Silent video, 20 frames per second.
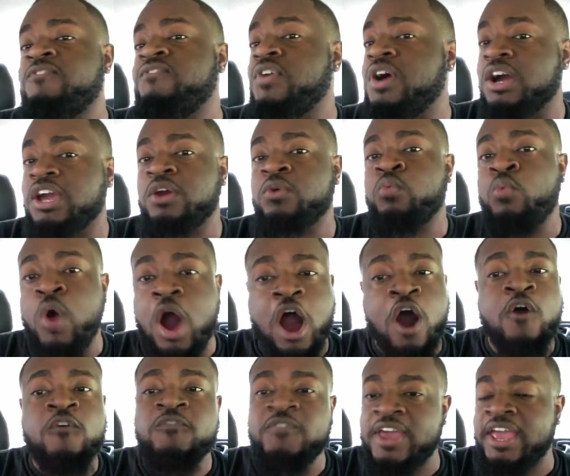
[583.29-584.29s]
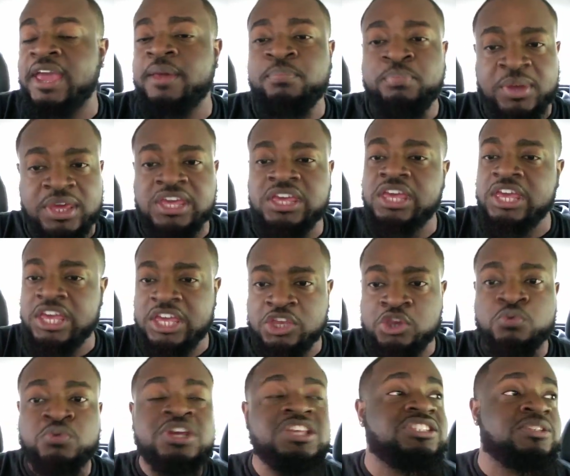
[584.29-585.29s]
fucking wall-fed PE.
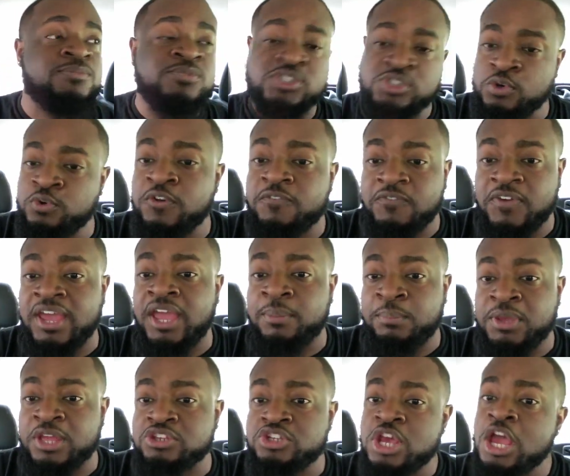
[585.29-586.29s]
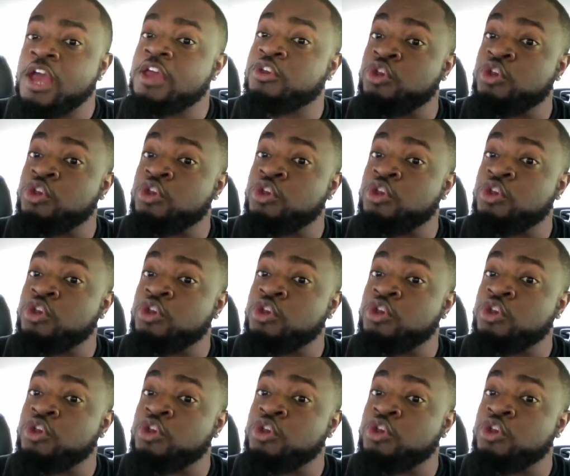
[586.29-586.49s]
You need some Sudafed, bitch.